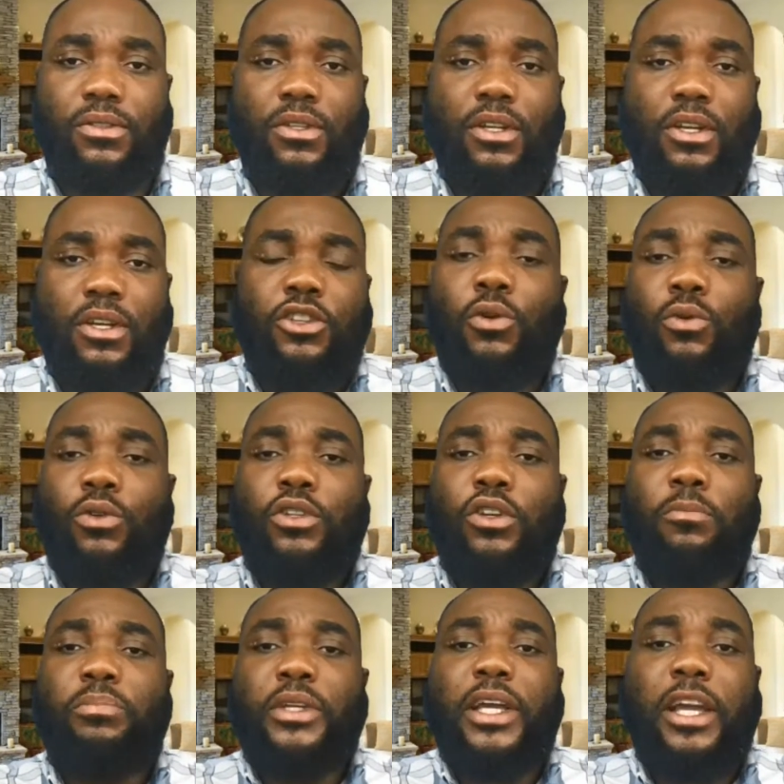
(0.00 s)
You will not
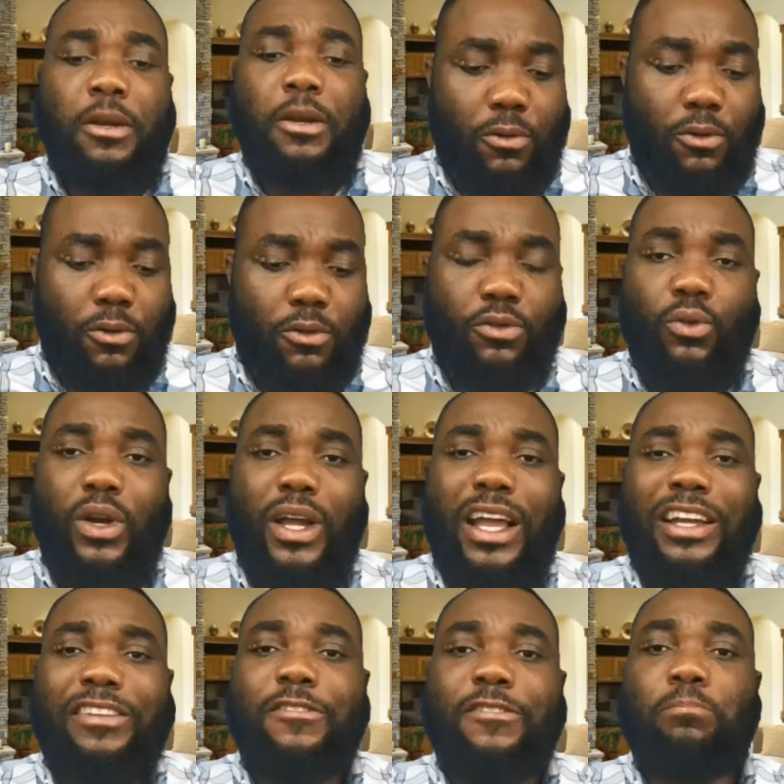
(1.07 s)
be able to
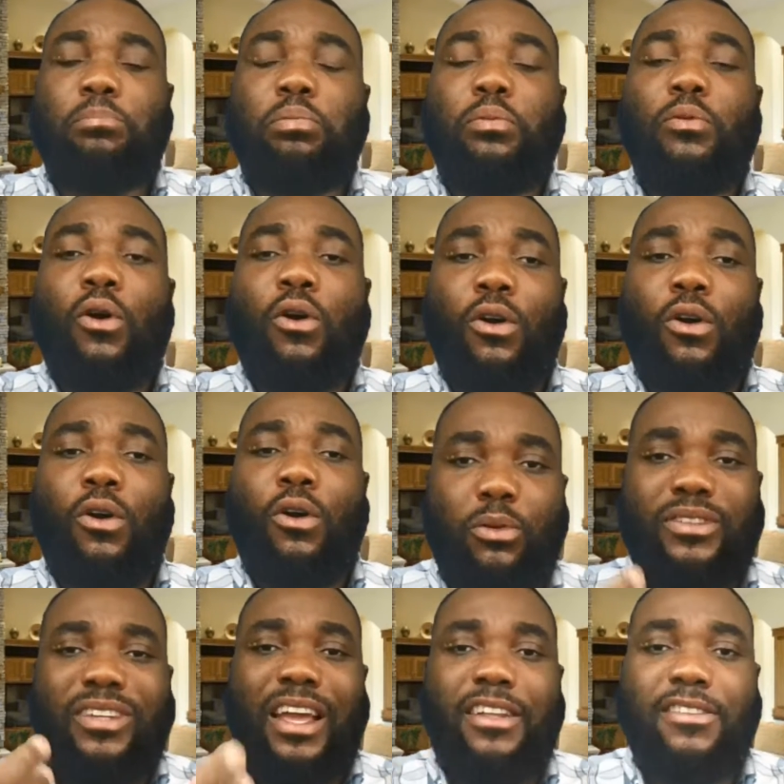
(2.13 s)
explore the
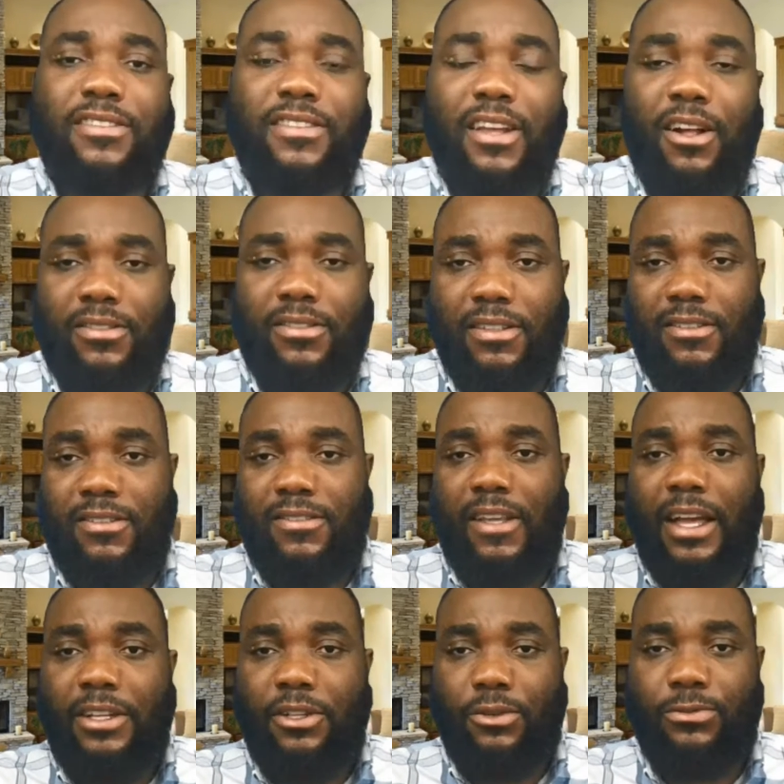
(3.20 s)
potentials inside
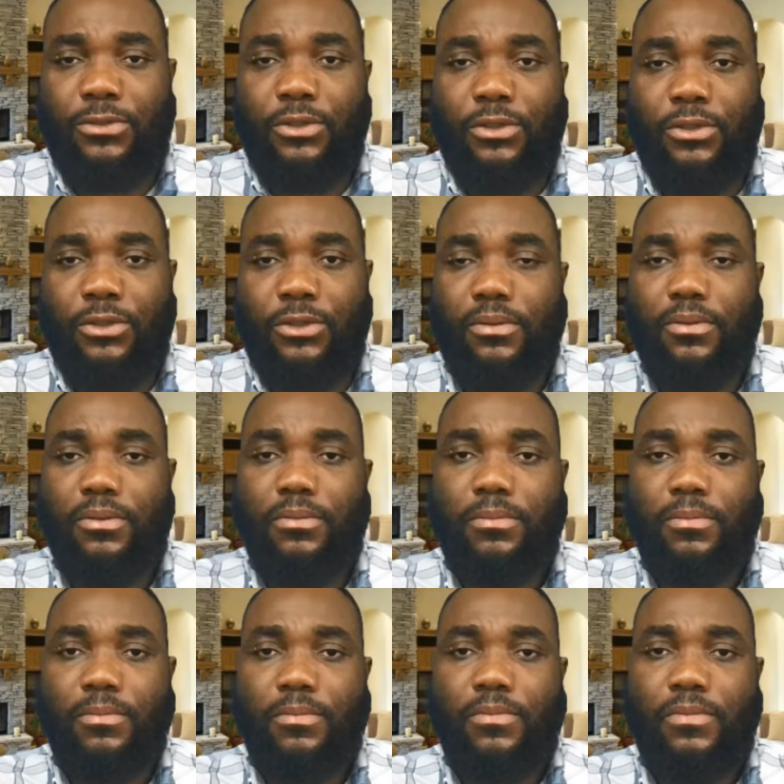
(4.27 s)
of you.
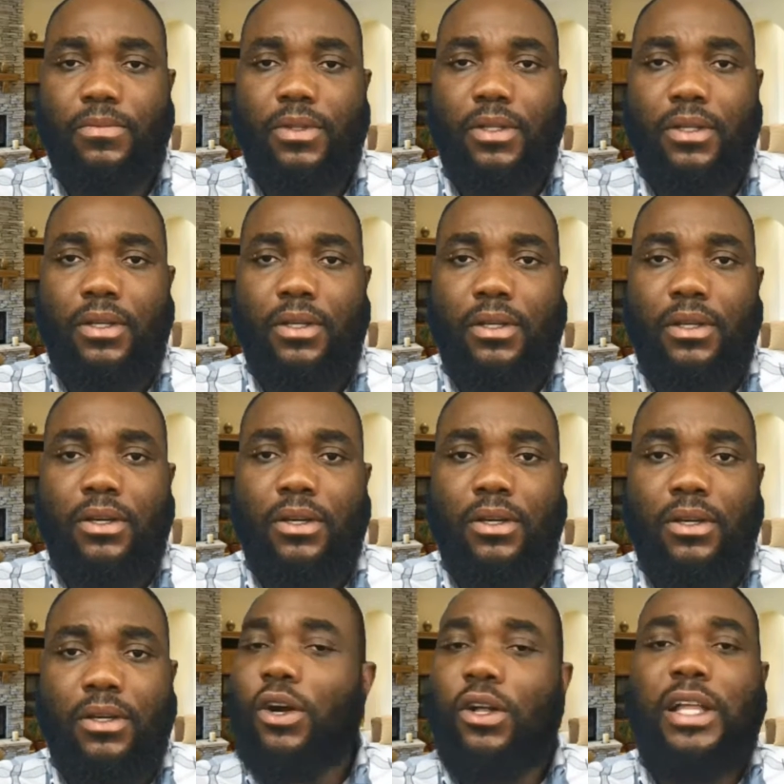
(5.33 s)
We
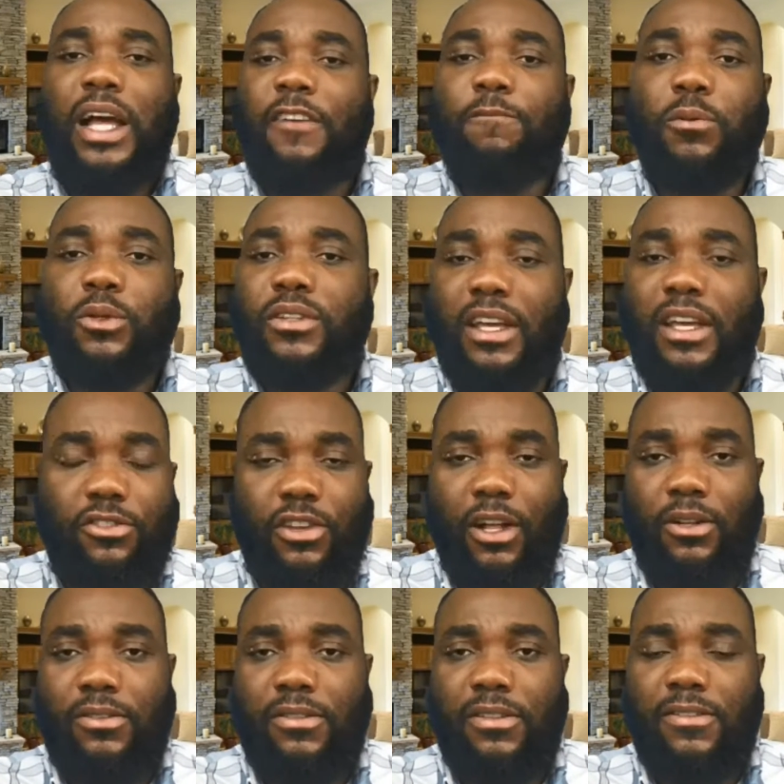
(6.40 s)
all have
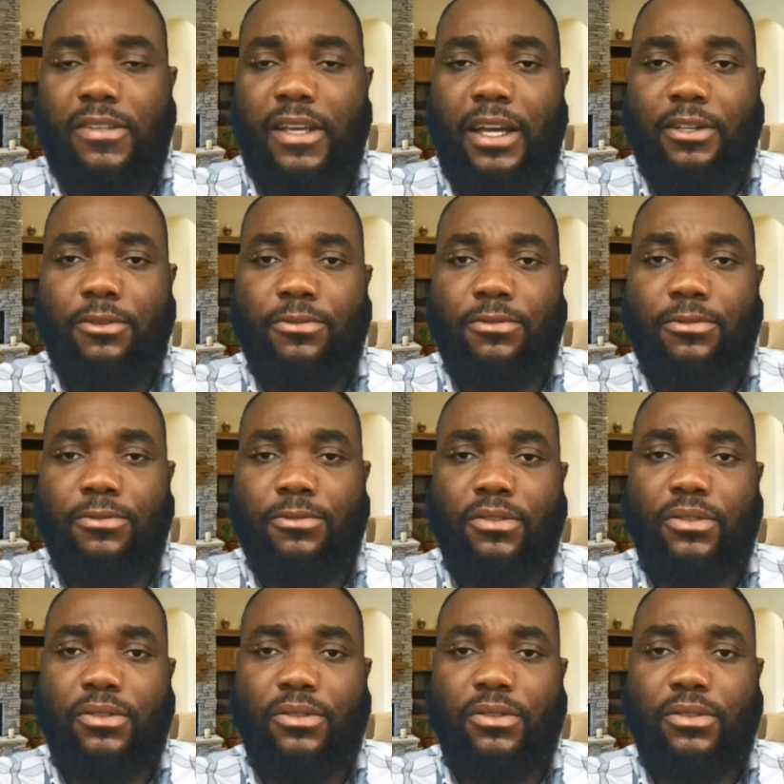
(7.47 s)
potentials inside of us.